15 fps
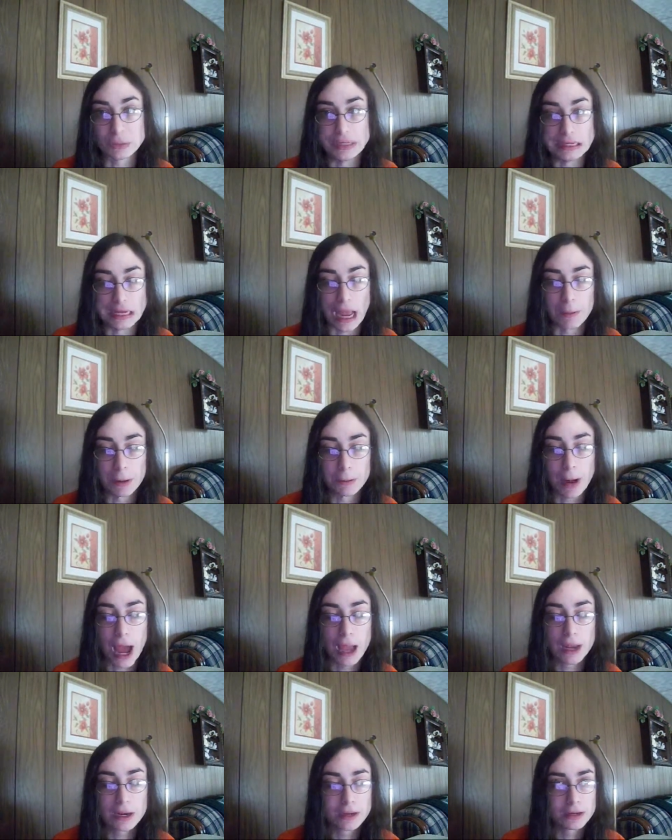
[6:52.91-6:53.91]
I'm
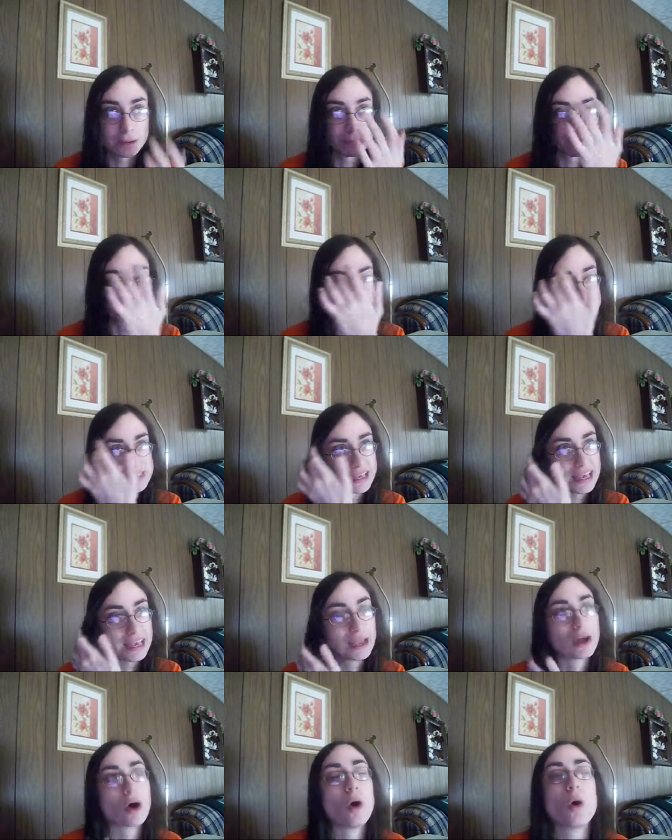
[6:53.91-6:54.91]
singing A
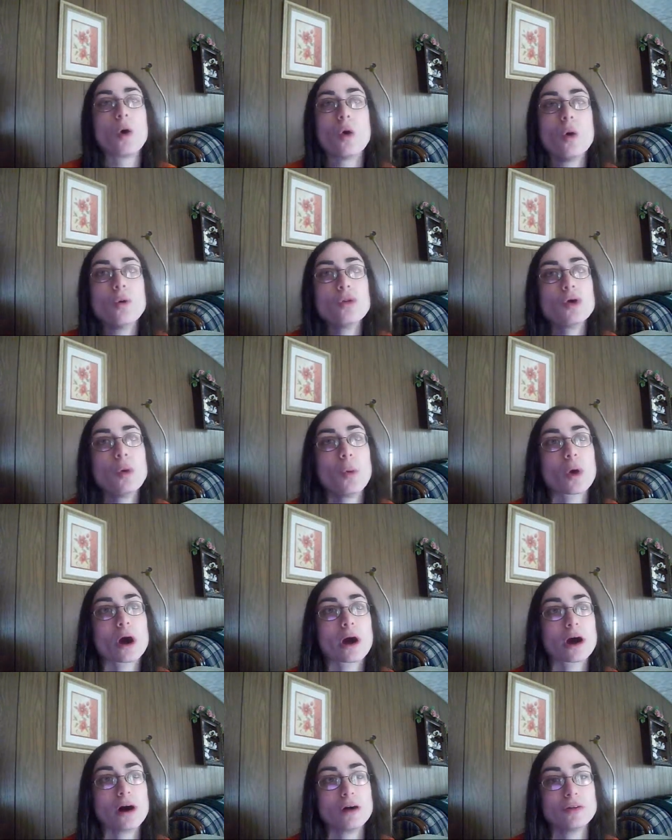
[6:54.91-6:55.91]
Whole New
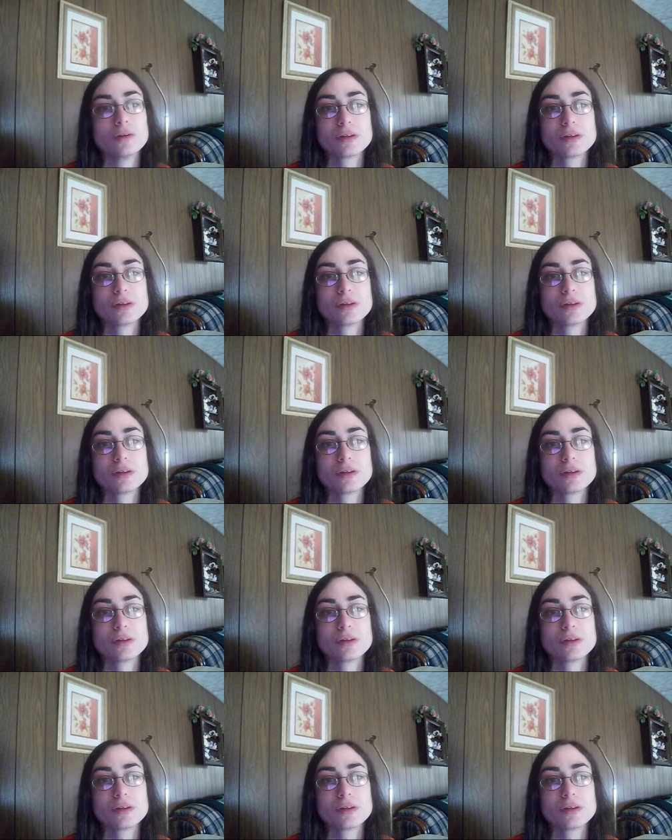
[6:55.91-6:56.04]
World.